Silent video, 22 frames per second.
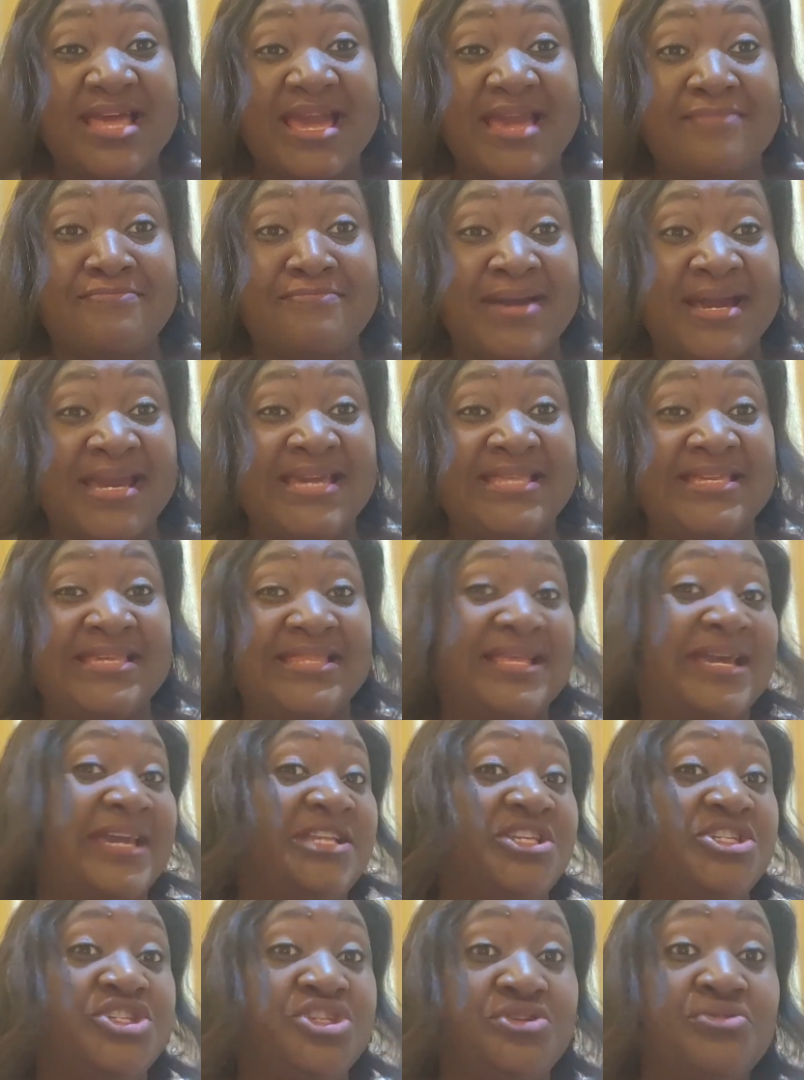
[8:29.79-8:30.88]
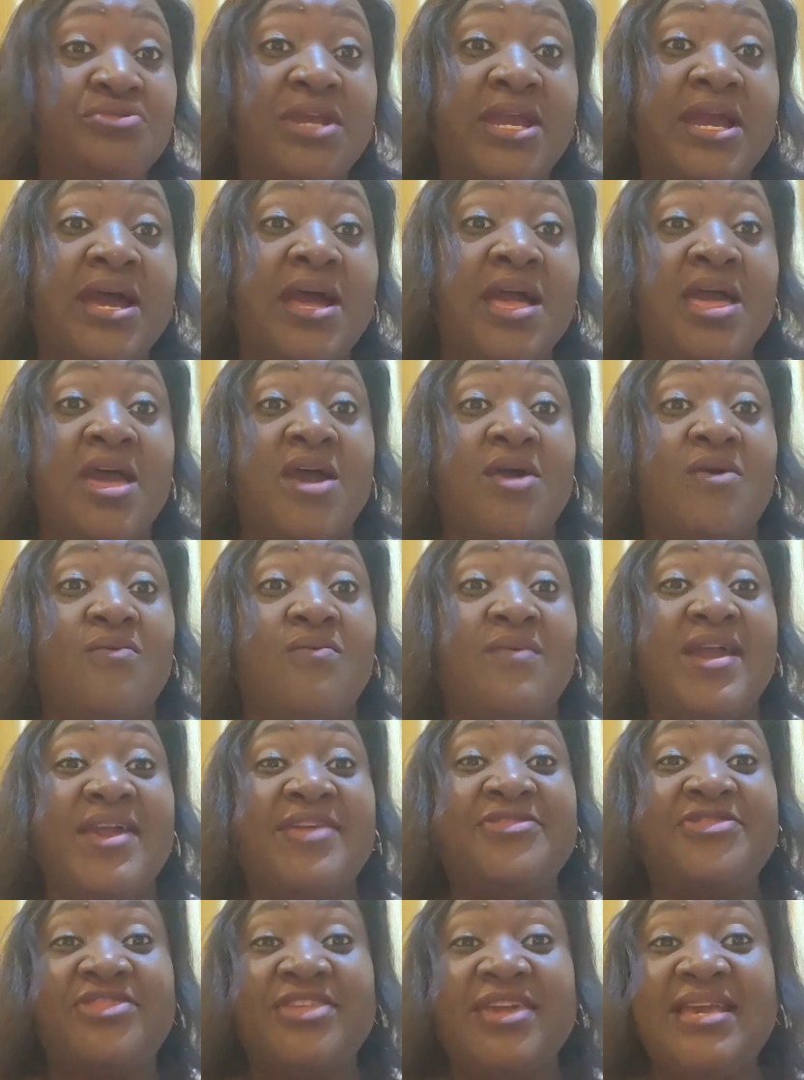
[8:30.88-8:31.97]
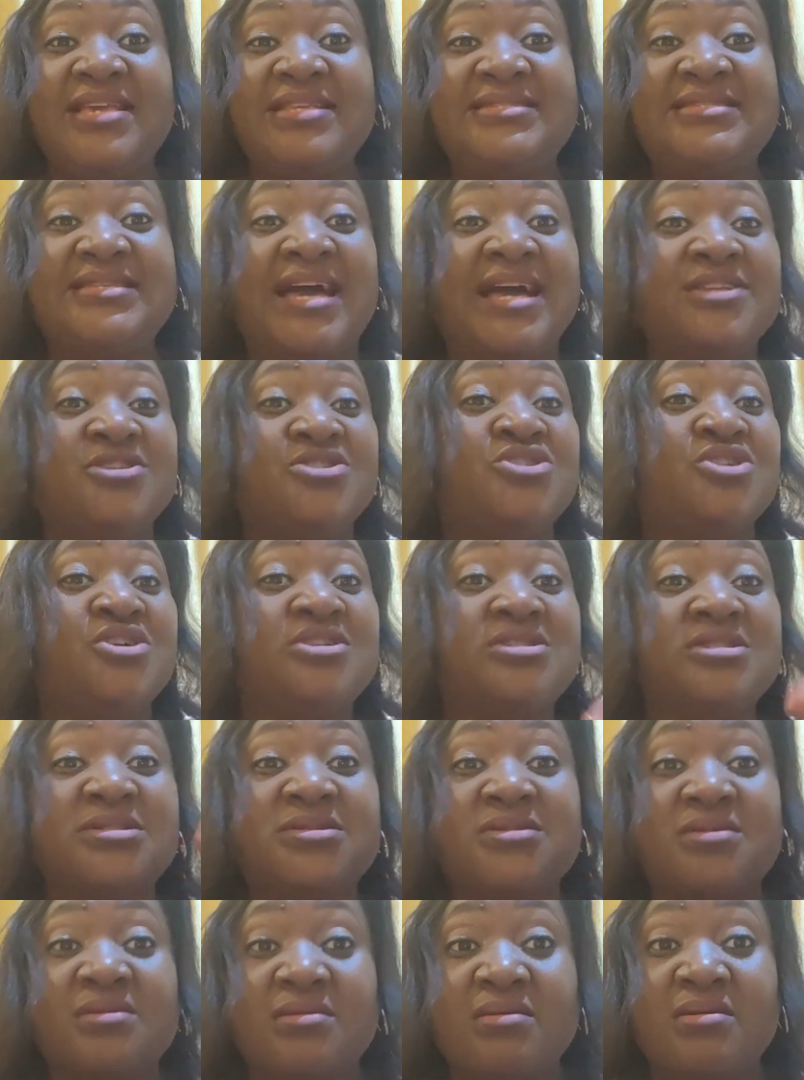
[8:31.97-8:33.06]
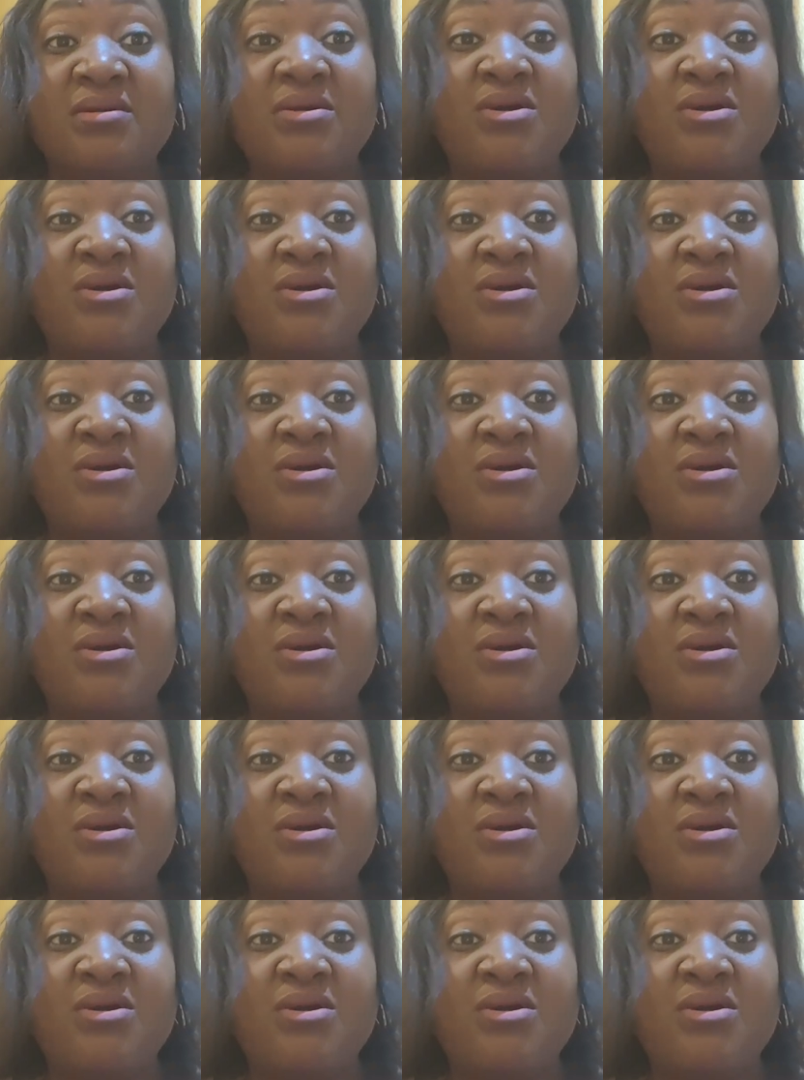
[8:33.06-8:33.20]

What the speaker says: like mine in Nigeria, where things are just